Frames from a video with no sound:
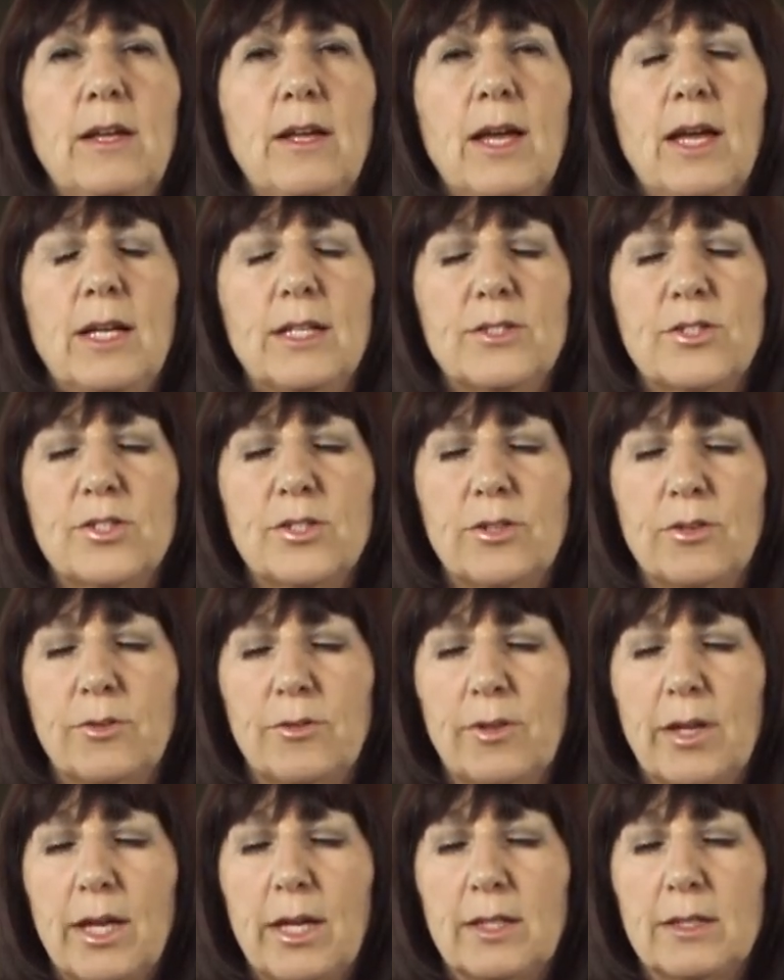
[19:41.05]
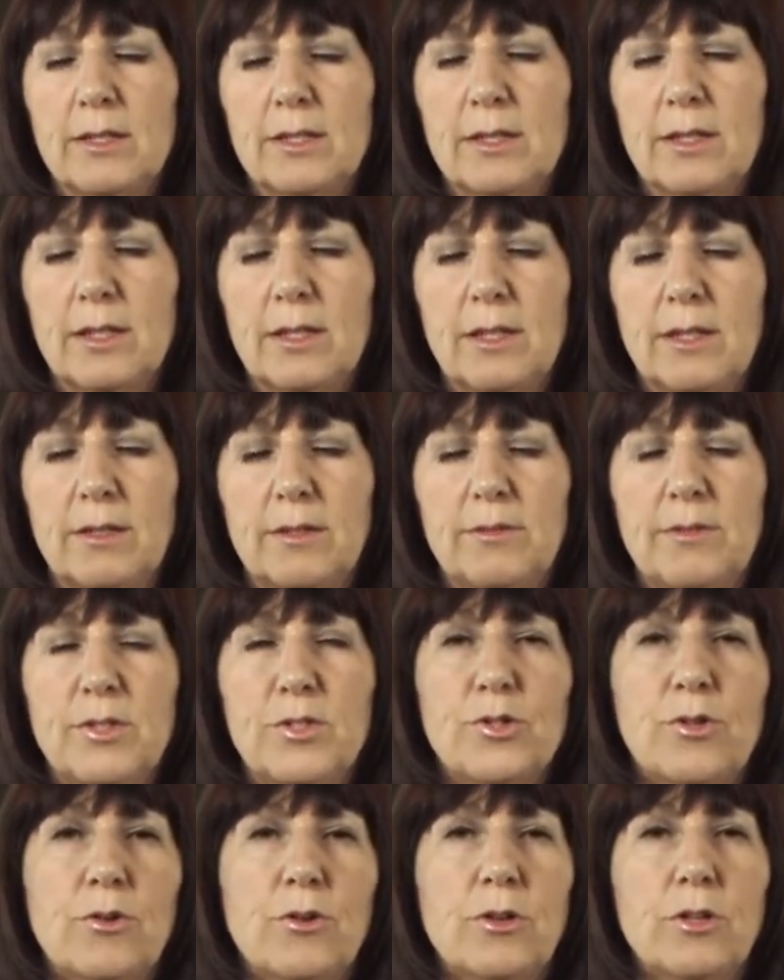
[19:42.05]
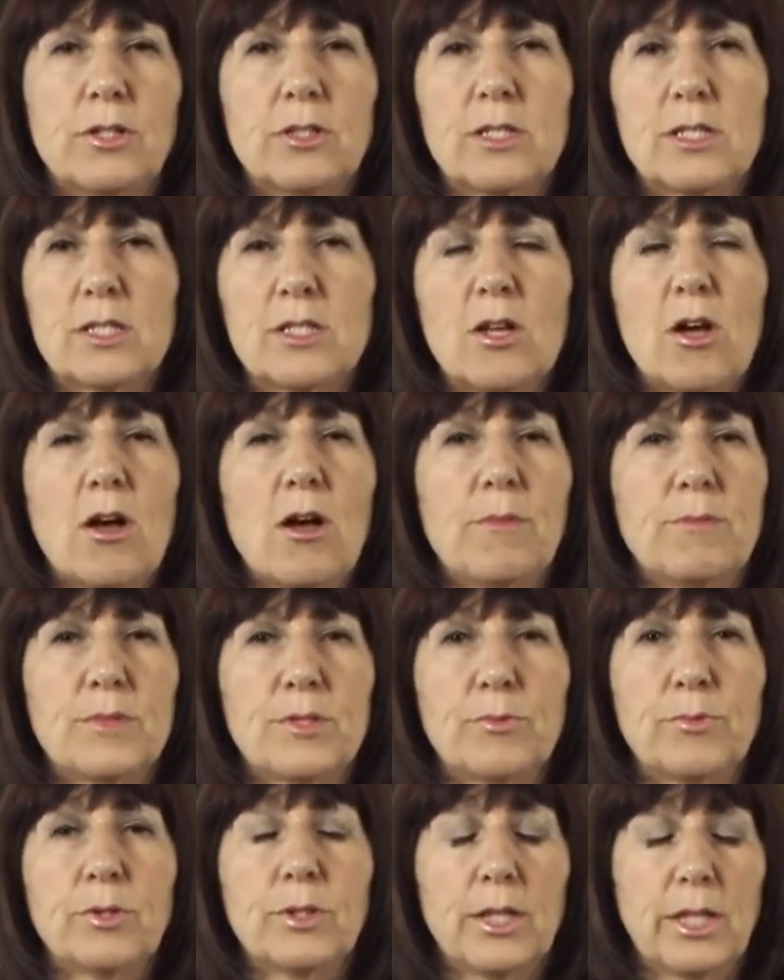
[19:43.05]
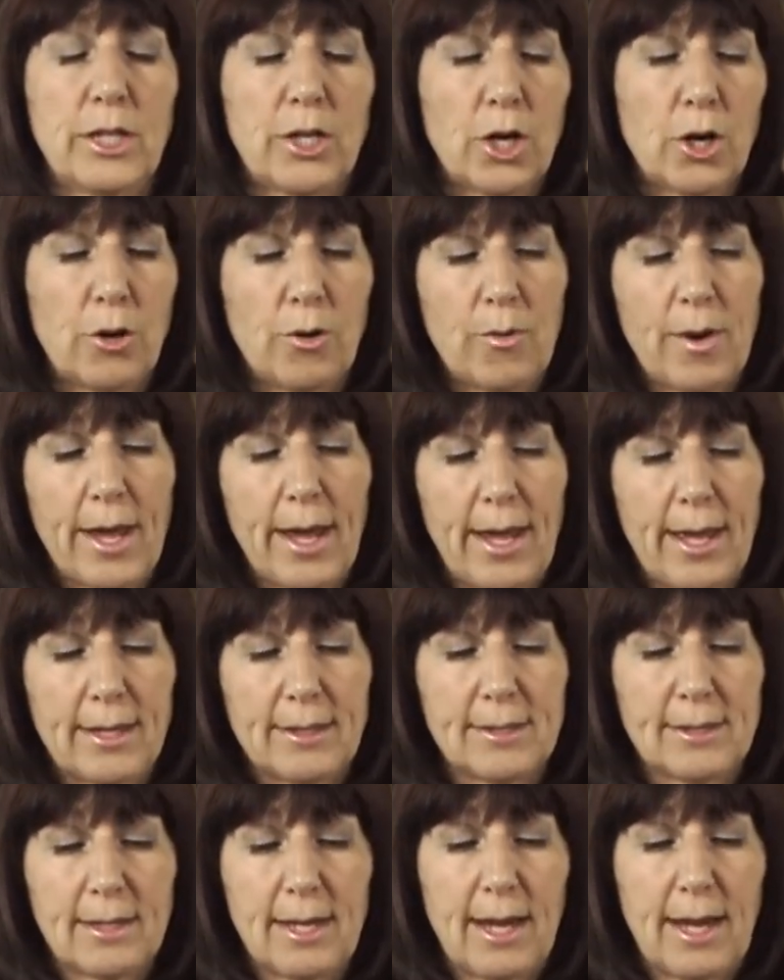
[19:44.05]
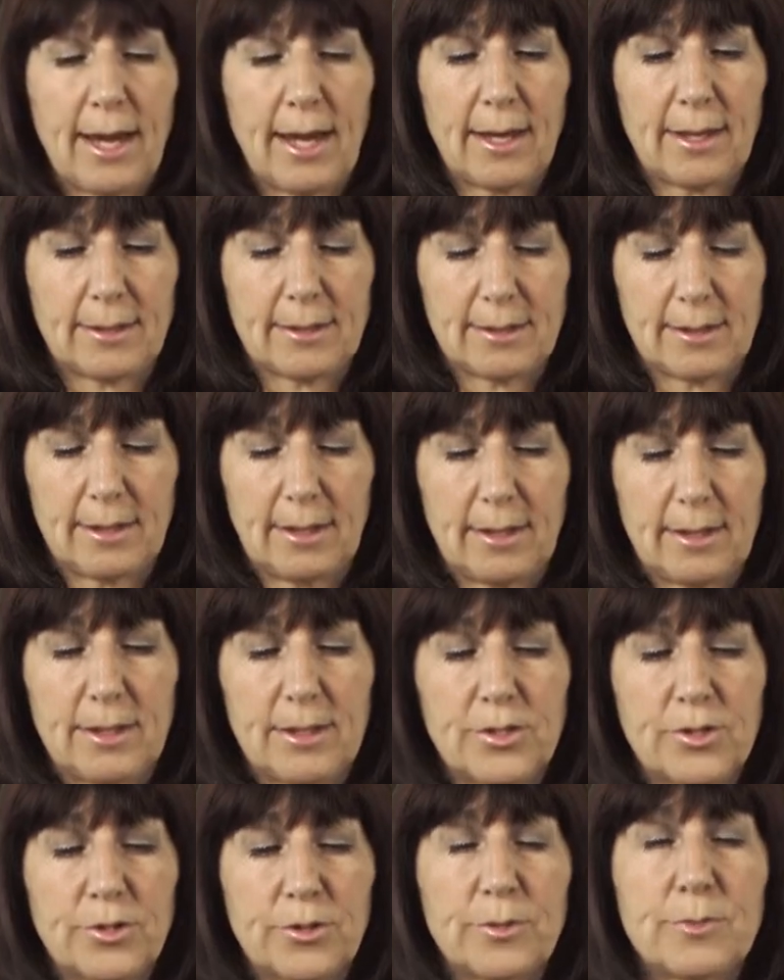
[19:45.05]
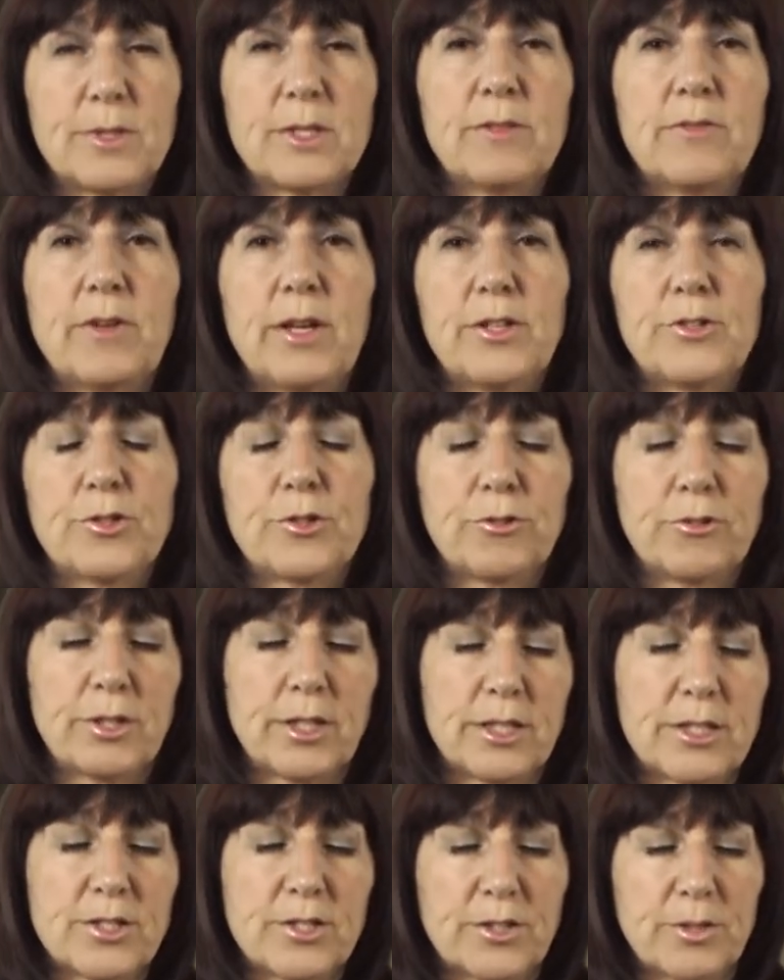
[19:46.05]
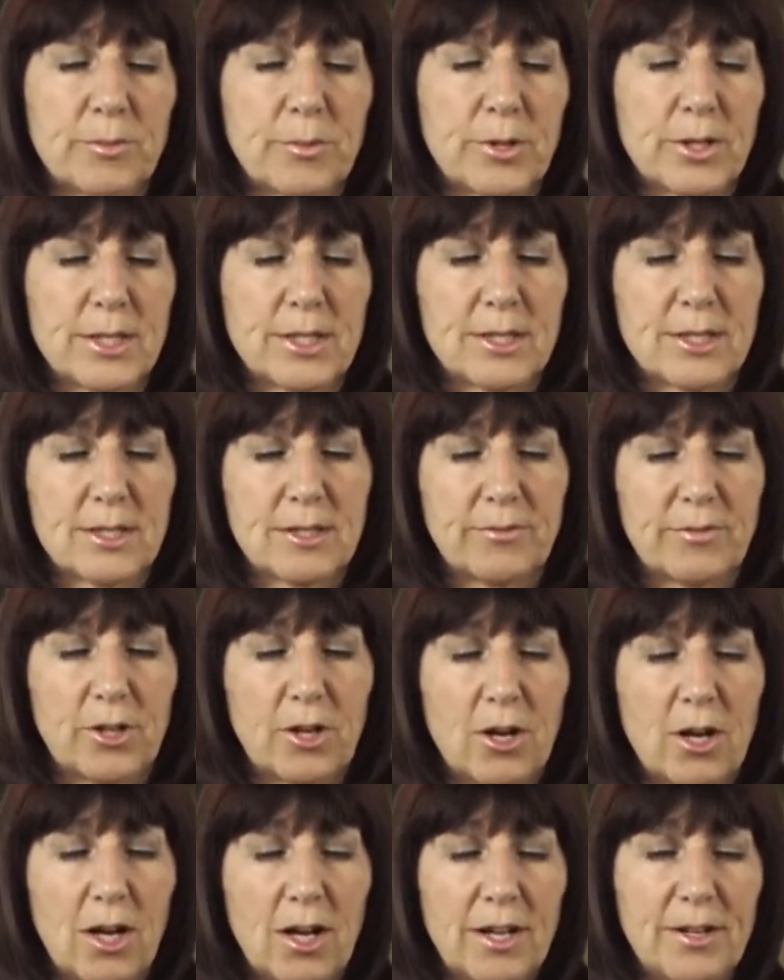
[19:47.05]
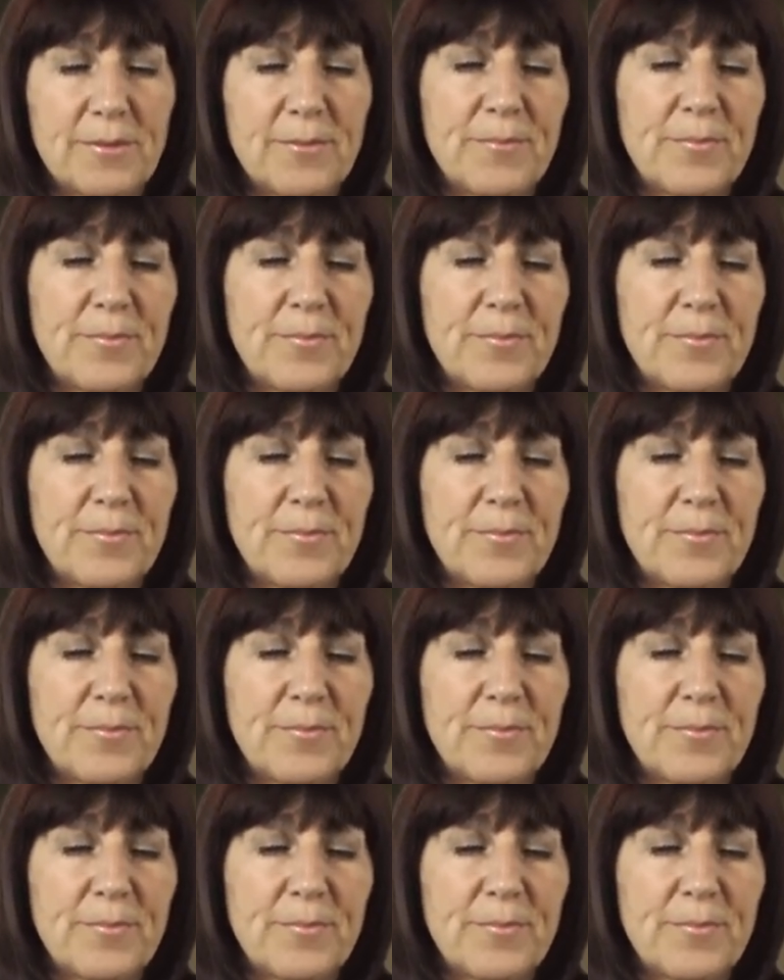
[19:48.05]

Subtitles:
And so that the Torah and the Psalms really go hand in hand in terms of entering into the presence of God.